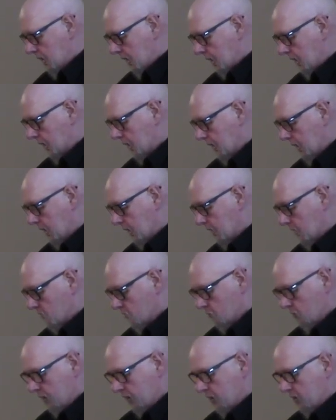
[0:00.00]

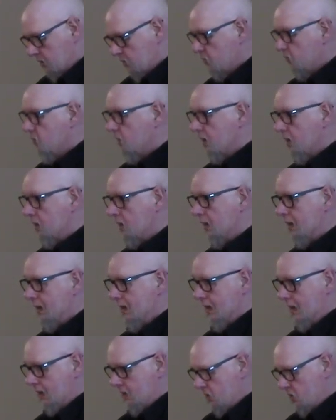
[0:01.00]
and reconstructing
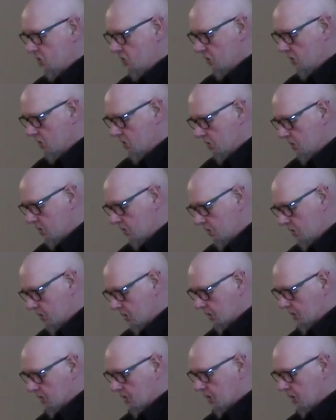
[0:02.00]
ancient
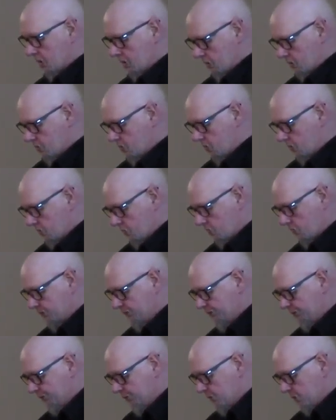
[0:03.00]
technologies.
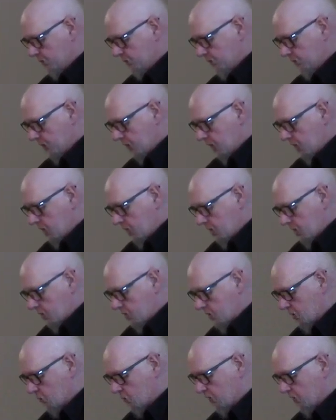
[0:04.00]

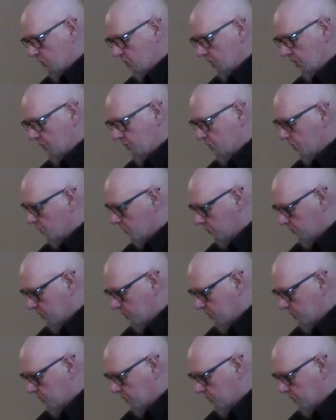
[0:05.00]
She received her